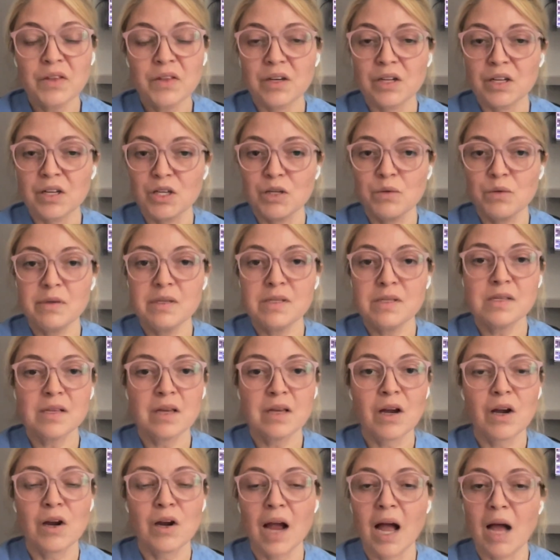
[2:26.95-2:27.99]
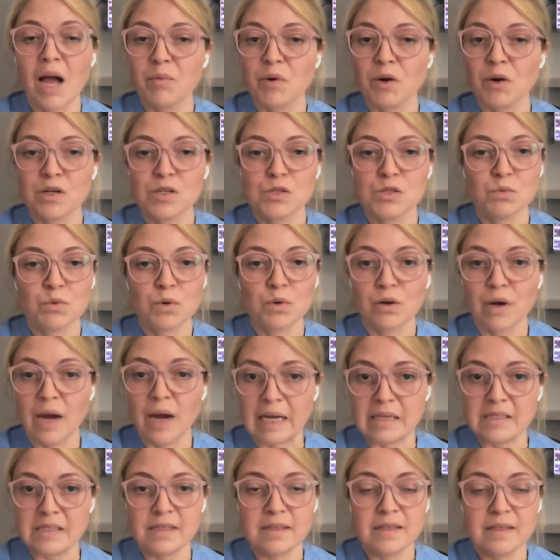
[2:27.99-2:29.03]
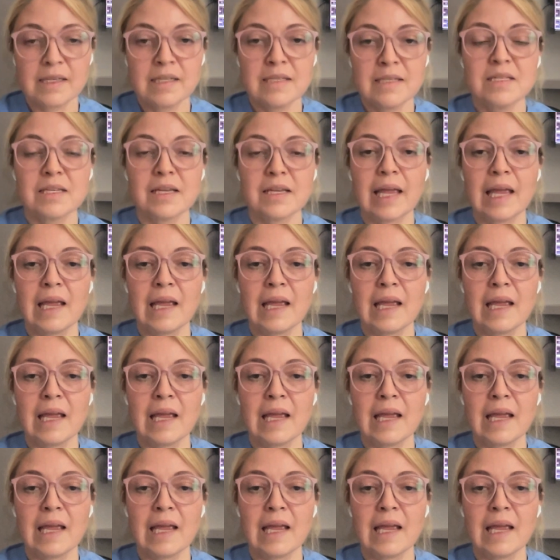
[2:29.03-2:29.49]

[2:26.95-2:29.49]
The NICU was there. APGARs were excellent,